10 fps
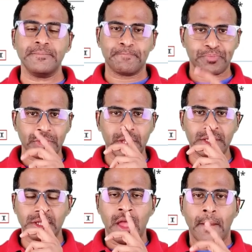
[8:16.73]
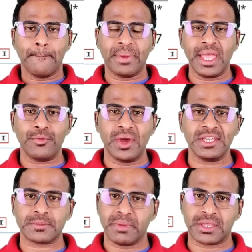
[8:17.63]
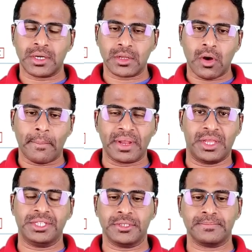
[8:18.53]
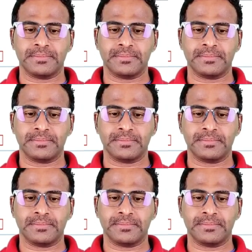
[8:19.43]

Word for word: It's pairwise method combination.